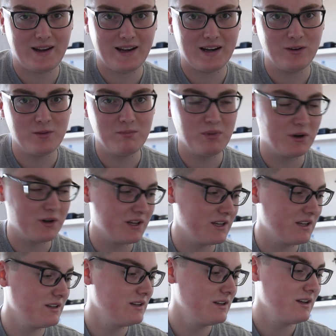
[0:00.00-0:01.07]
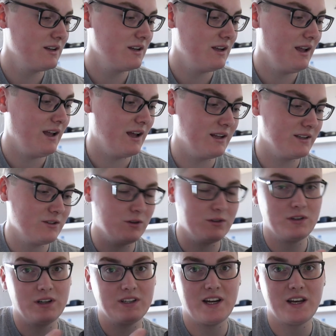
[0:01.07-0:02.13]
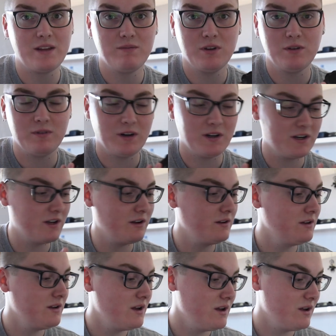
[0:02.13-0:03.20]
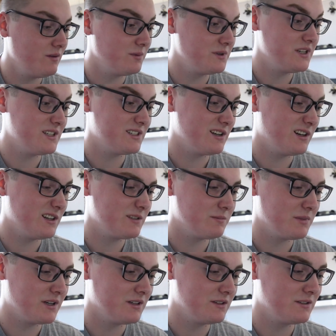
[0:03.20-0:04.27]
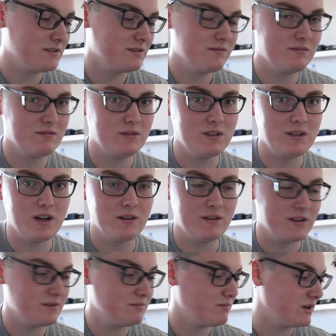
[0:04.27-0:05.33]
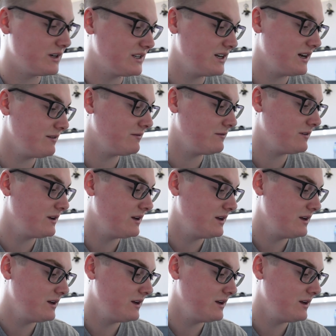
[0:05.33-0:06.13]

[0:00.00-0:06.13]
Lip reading: alloy body, and it's got a titanium viewfinder, which is nice because you know that it's pretty tough.